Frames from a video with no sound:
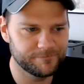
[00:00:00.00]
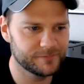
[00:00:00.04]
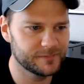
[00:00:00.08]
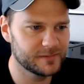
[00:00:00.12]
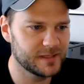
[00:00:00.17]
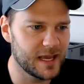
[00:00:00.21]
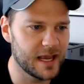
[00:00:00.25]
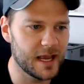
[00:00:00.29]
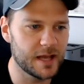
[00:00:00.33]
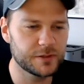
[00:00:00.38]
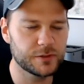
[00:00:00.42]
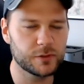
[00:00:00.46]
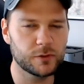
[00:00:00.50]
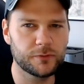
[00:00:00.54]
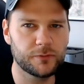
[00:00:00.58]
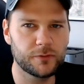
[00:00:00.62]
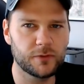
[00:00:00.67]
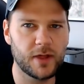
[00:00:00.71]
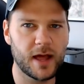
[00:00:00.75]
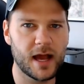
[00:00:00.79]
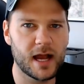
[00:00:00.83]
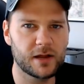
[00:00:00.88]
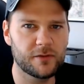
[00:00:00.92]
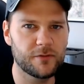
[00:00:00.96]
canceled, for
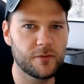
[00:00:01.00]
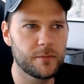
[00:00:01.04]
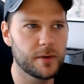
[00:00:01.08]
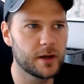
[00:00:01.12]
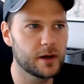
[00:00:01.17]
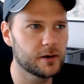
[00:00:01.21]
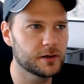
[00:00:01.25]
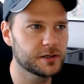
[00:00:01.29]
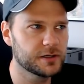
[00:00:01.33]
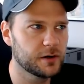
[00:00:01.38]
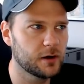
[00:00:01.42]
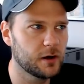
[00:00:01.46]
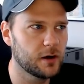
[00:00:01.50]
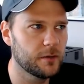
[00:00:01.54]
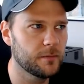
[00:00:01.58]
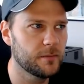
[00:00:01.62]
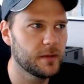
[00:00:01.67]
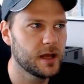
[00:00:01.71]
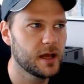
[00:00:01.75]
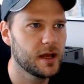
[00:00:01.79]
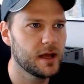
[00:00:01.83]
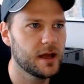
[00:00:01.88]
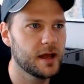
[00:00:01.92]
lack of a better term,